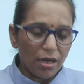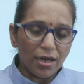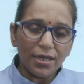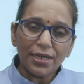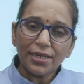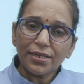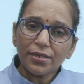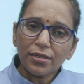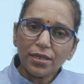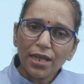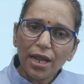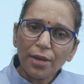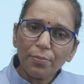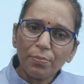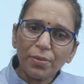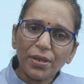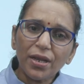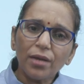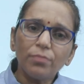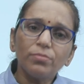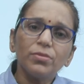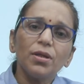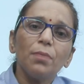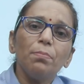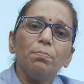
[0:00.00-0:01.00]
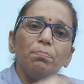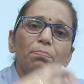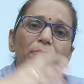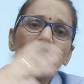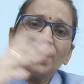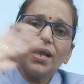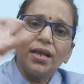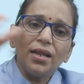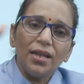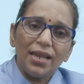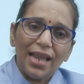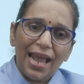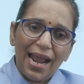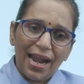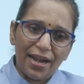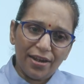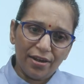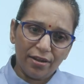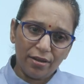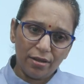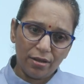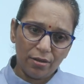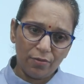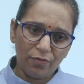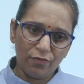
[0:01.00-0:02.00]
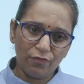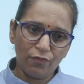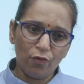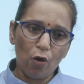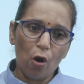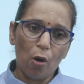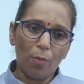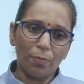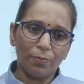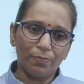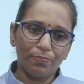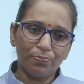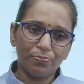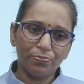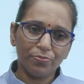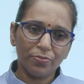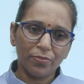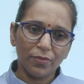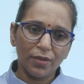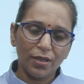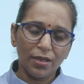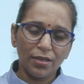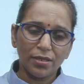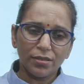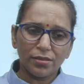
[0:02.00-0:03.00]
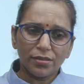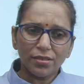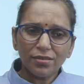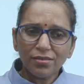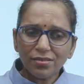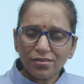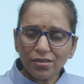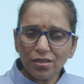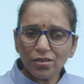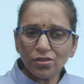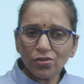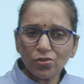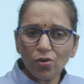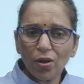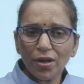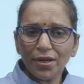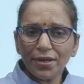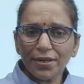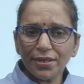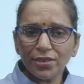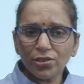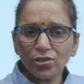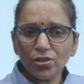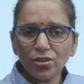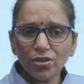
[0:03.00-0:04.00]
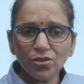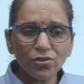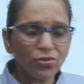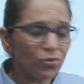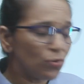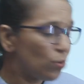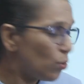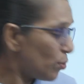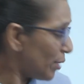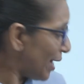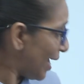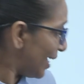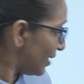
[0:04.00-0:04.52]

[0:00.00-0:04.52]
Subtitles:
it can become the big land form. This consolidation is known